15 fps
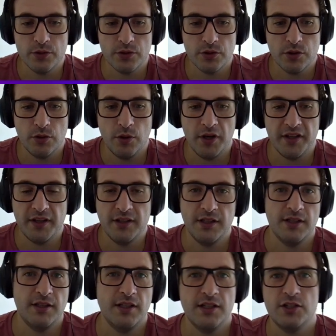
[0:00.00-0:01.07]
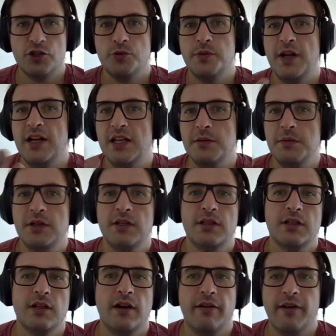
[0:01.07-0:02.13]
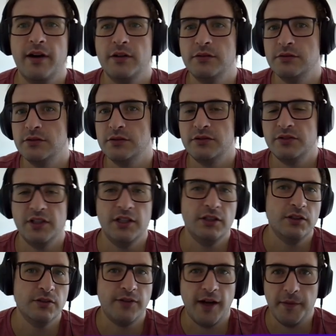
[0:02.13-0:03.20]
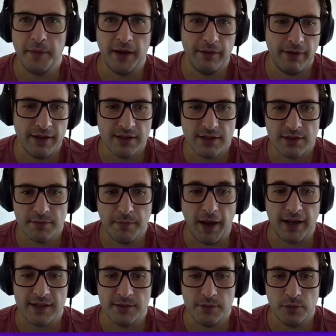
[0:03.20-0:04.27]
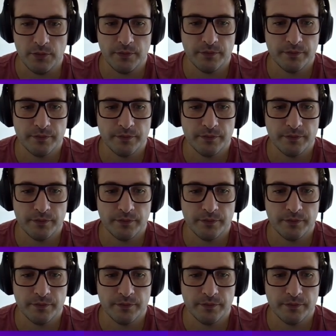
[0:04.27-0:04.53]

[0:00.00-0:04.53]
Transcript: So I think that there should be a limit around 3 to 5 MB maximum.